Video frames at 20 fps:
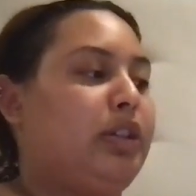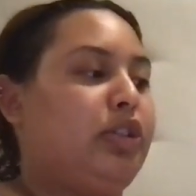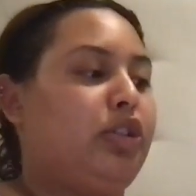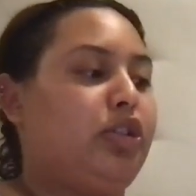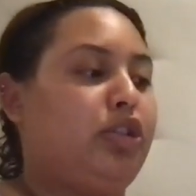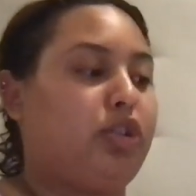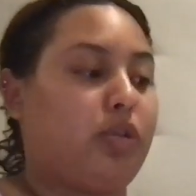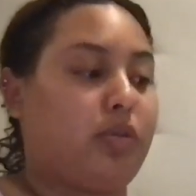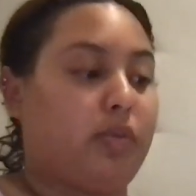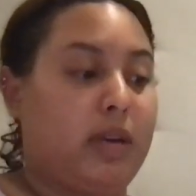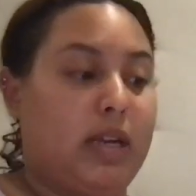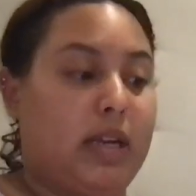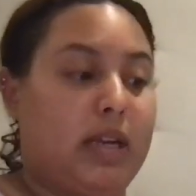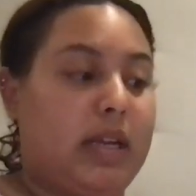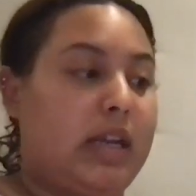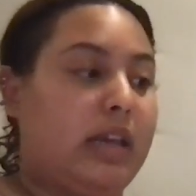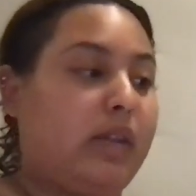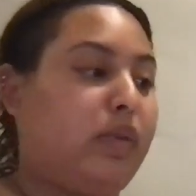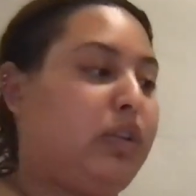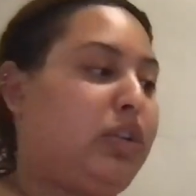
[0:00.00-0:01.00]

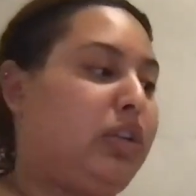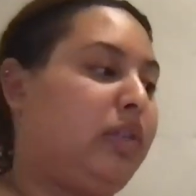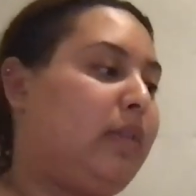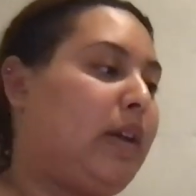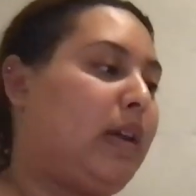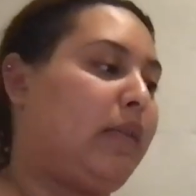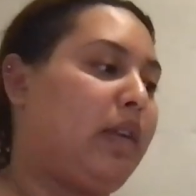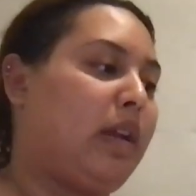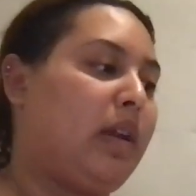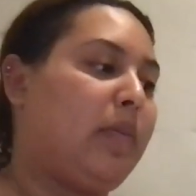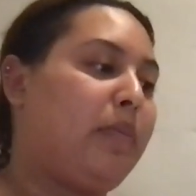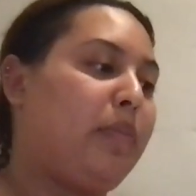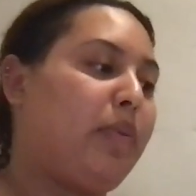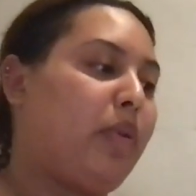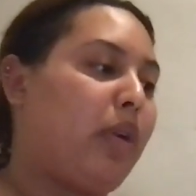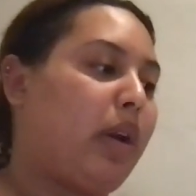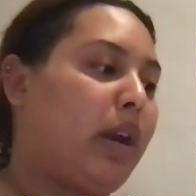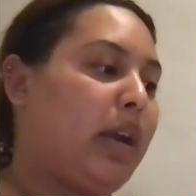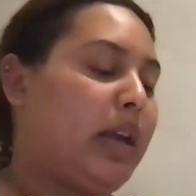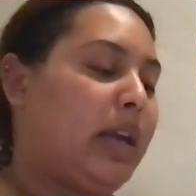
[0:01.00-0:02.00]
screening, which is very
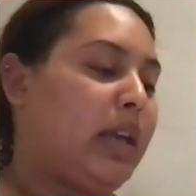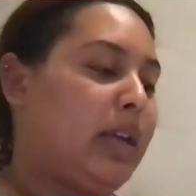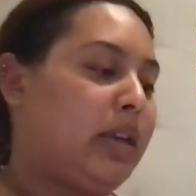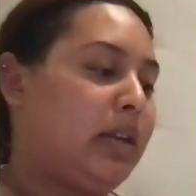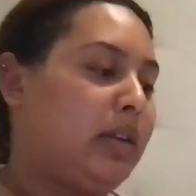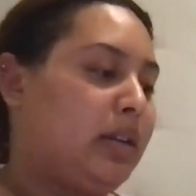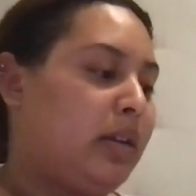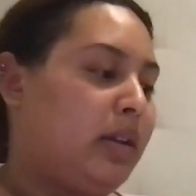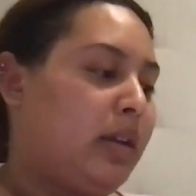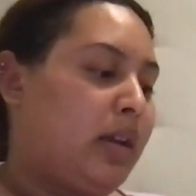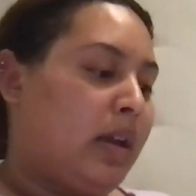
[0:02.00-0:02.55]
important.